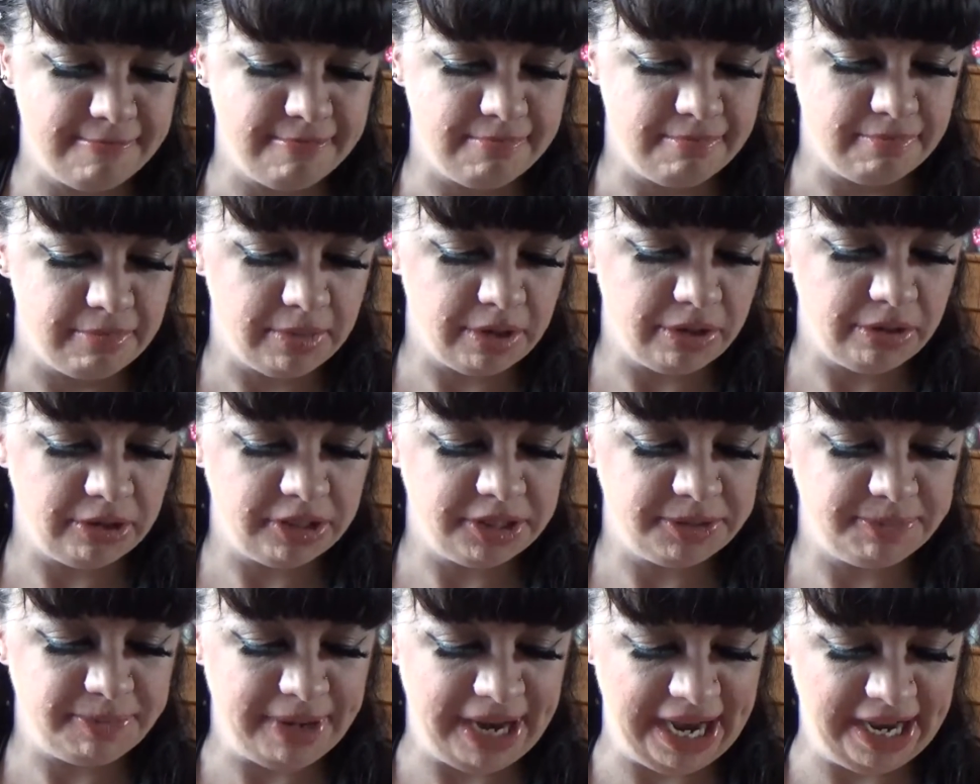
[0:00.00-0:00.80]

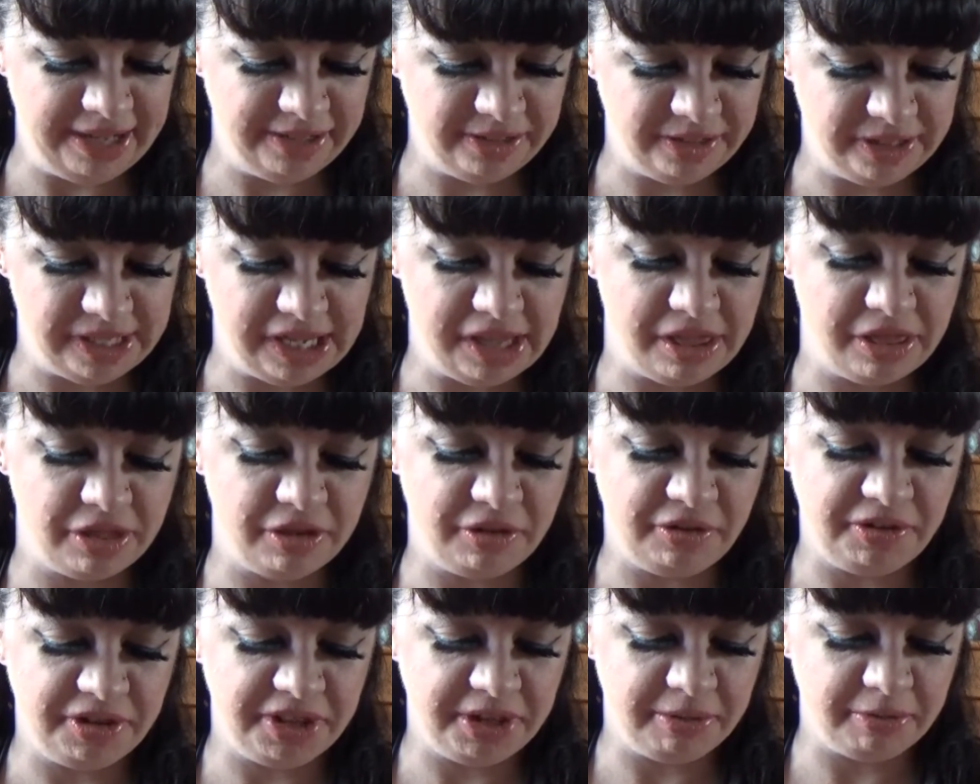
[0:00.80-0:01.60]
as bad as I
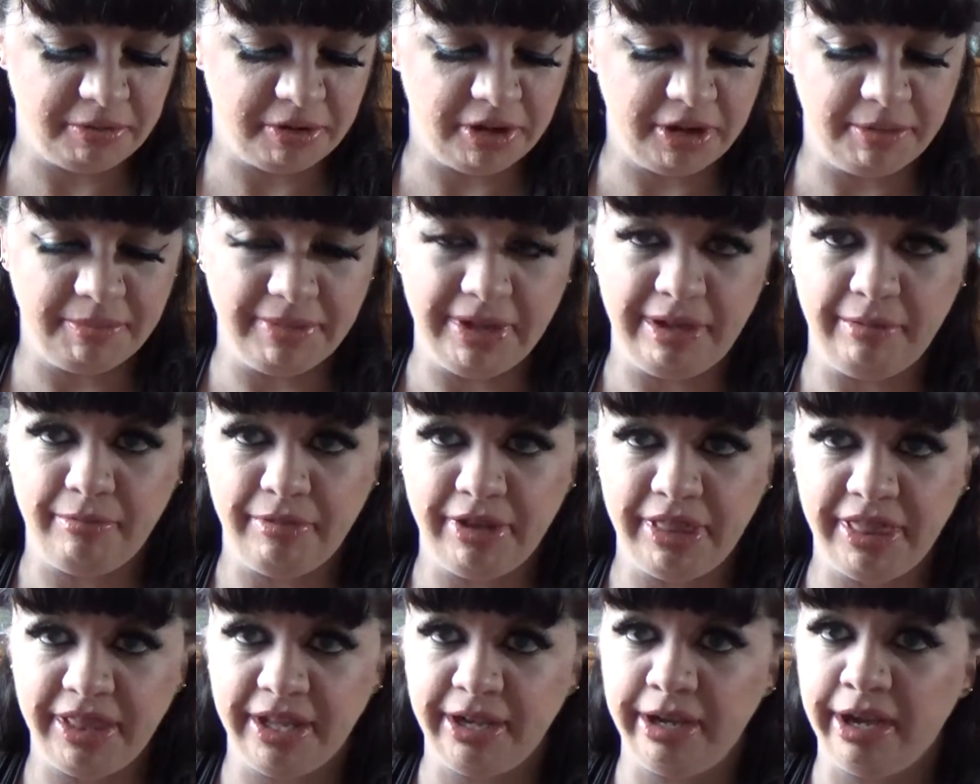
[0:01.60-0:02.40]
thought they were going to be
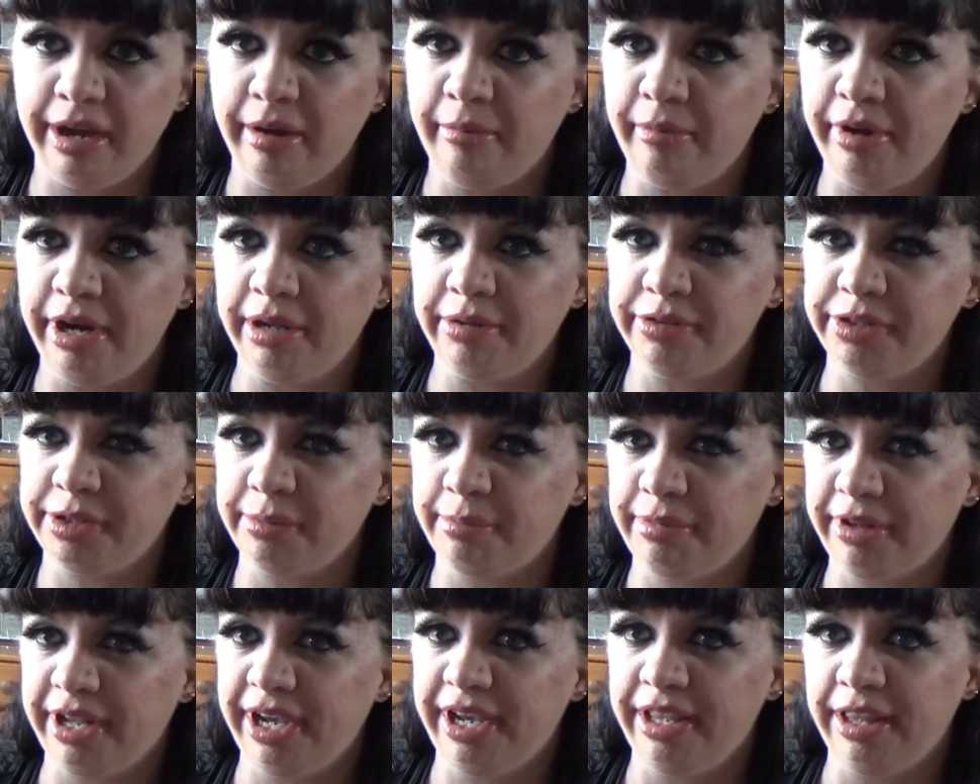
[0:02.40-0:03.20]
when I was
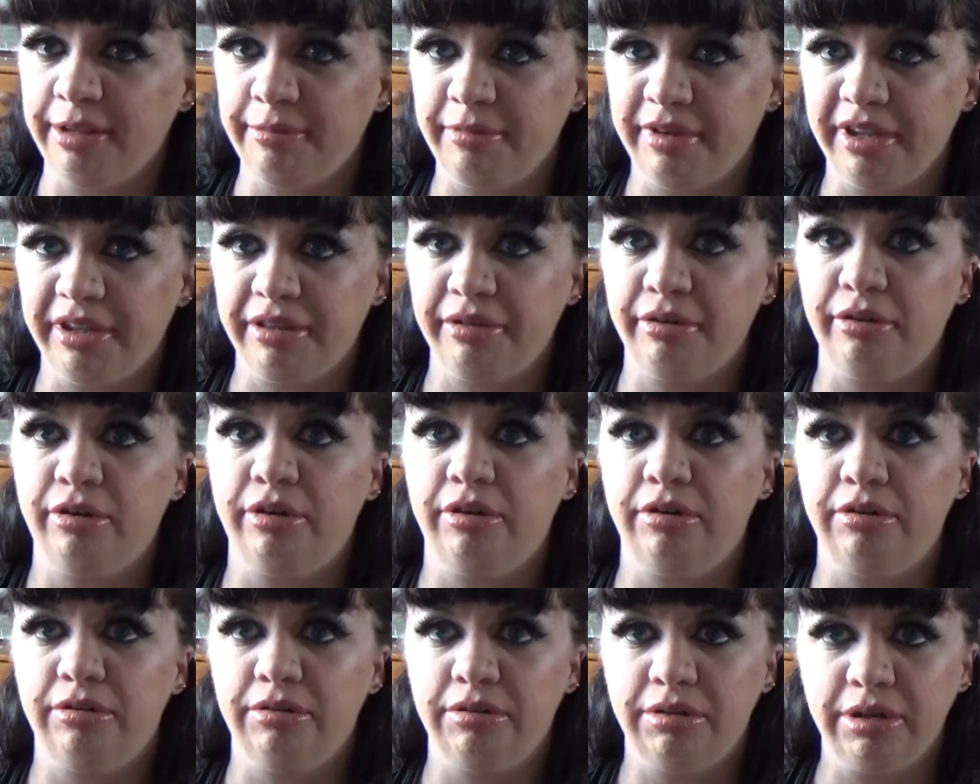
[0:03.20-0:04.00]
applying them. I thought,
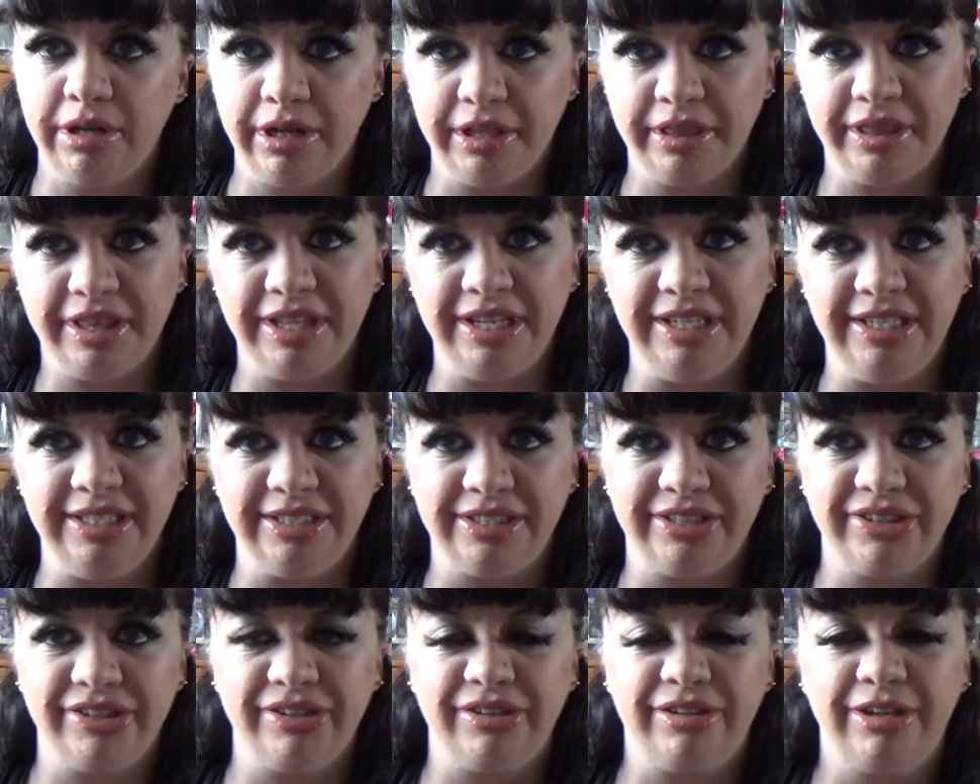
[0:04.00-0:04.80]
oh,
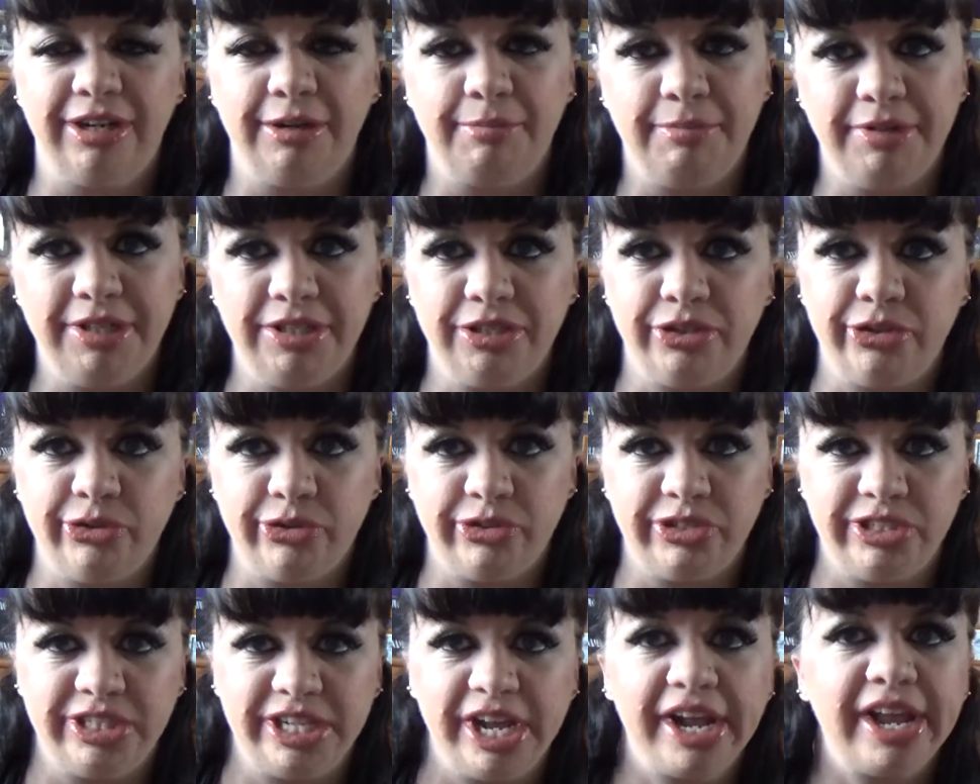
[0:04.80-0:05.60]
these are going to be so
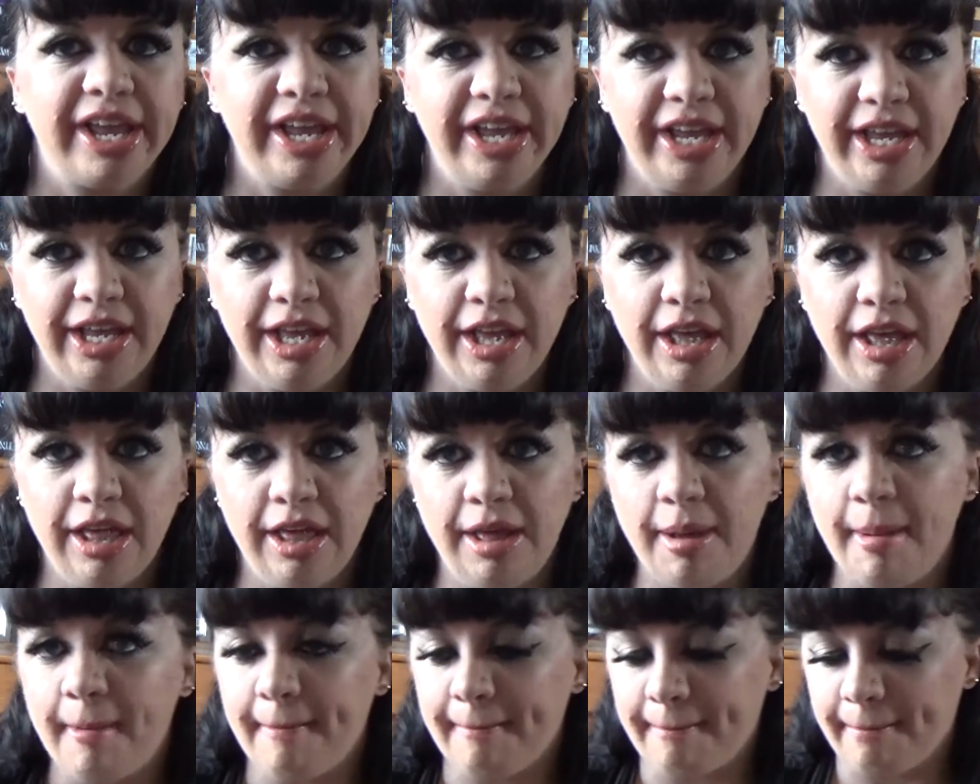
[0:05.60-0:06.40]
sticky,
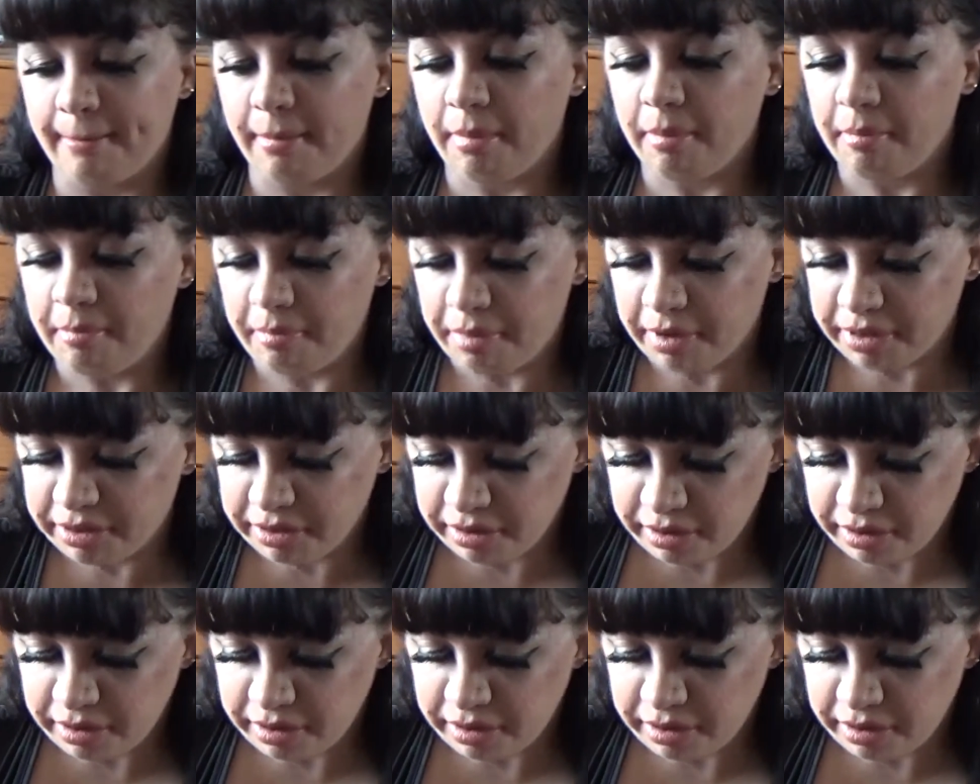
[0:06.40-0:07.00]
but they're